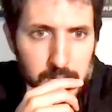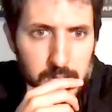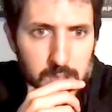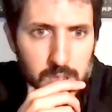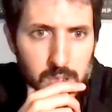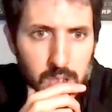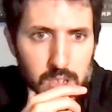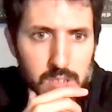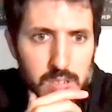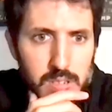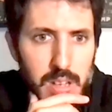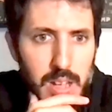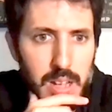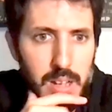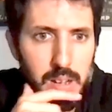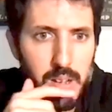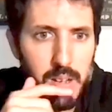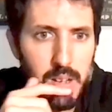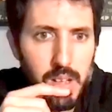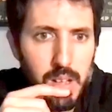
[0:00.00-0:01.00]
Because
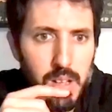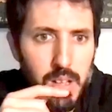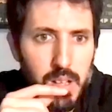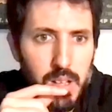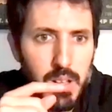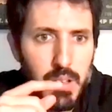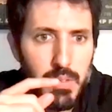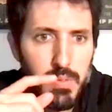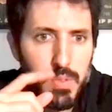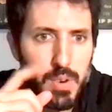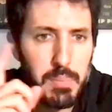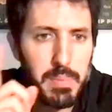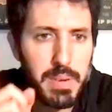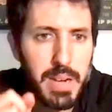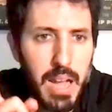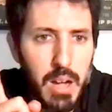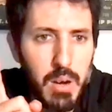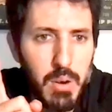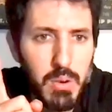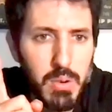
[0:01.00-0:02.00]
from
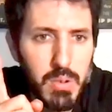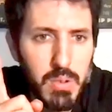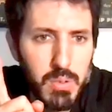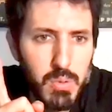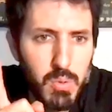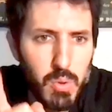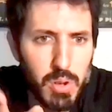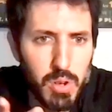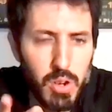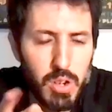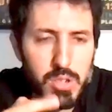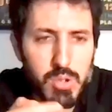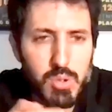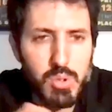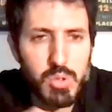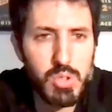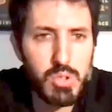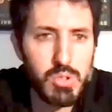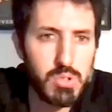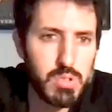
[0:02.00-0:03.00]
now you're going to
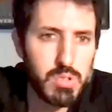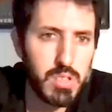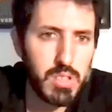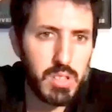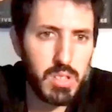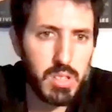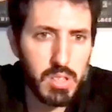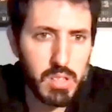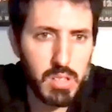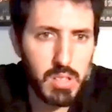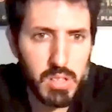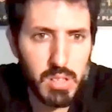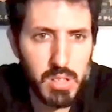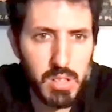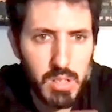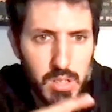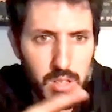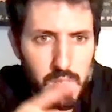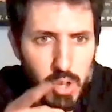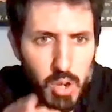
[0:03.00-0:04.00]
use
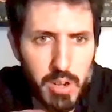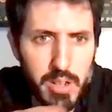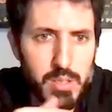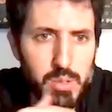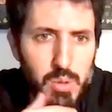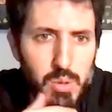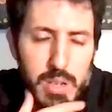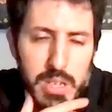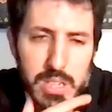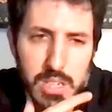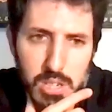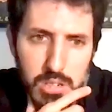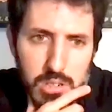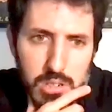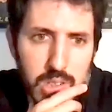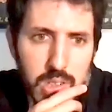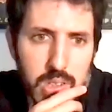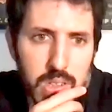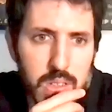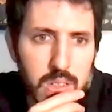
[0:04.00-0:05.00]
your intuition
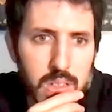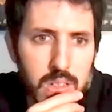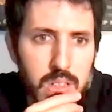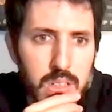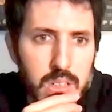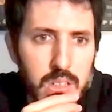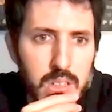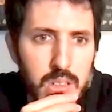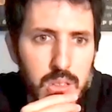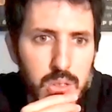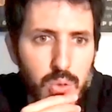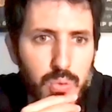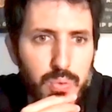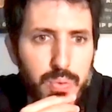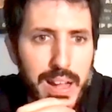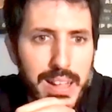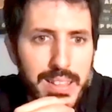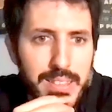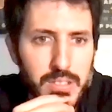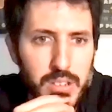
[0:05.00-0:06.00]
to
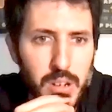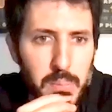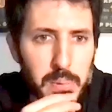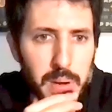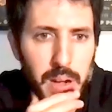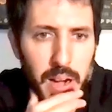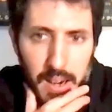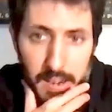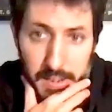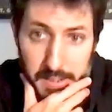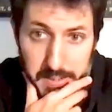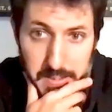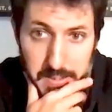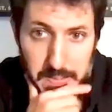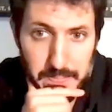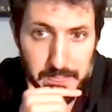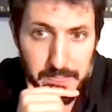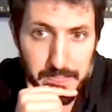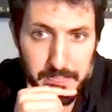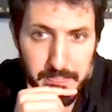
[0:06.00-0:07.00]
find some cards.
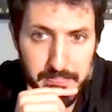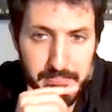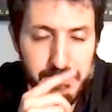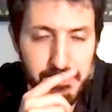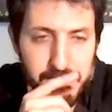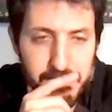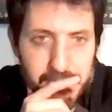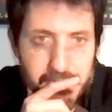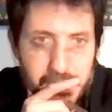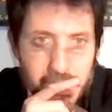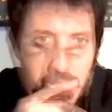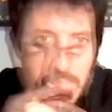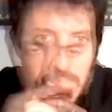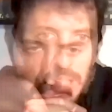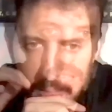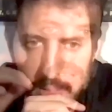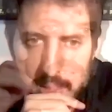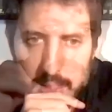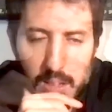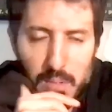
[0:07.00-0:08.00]

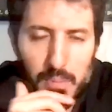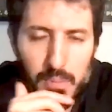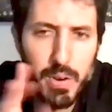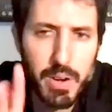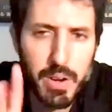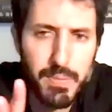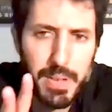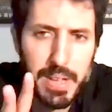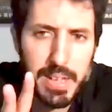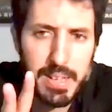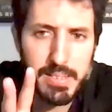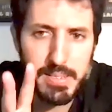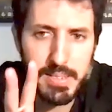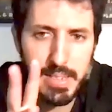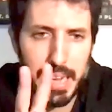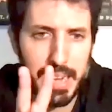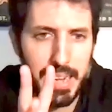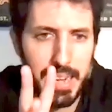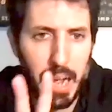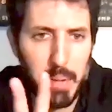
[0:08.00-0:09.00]
3 things
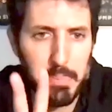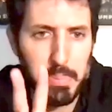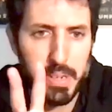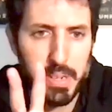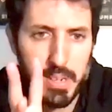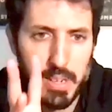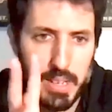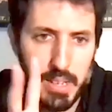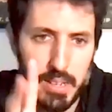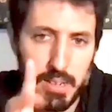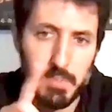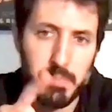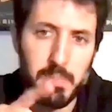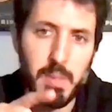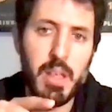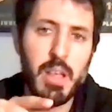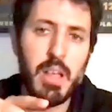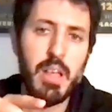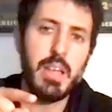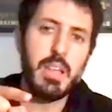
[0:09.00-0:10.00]
can happen here.
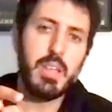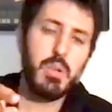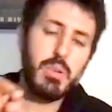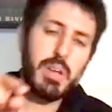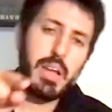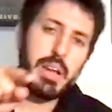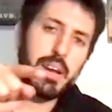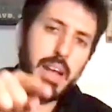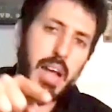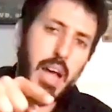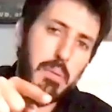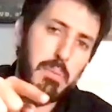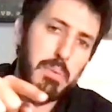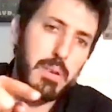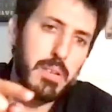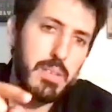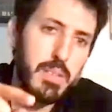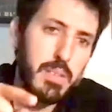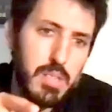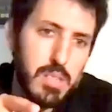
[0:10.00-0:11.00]
You can
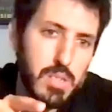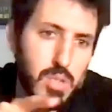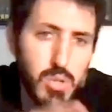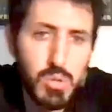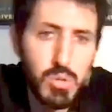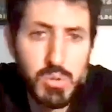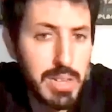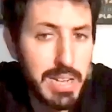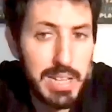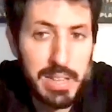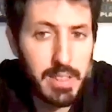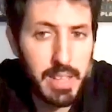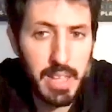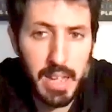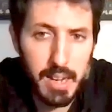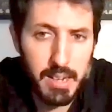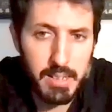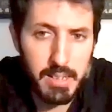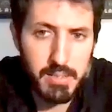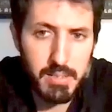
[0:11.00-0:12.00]
have 2 red
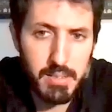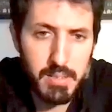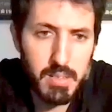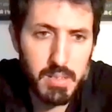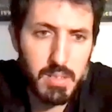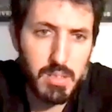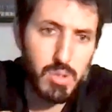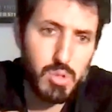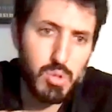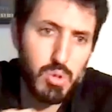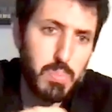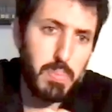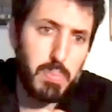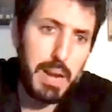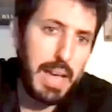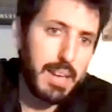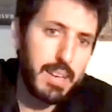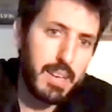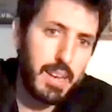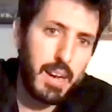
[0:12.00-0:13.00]
cards, 2
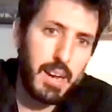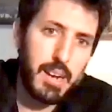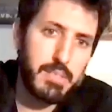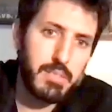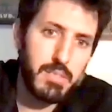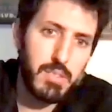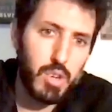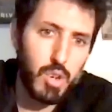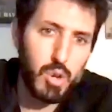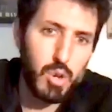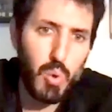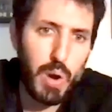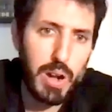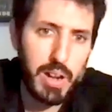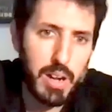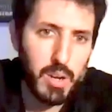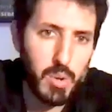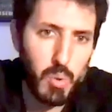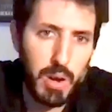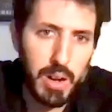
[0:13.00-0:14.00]
black cards, or 1
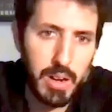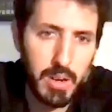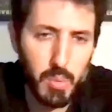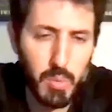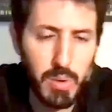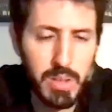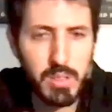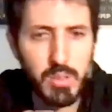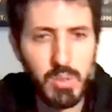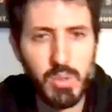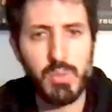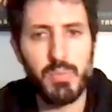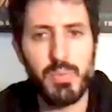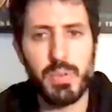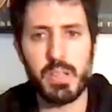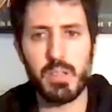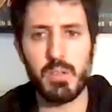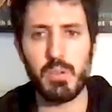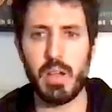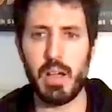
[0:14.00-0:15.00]
and 1. What do you
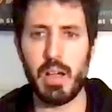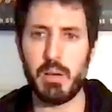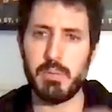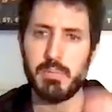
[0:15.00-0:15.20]
think you have?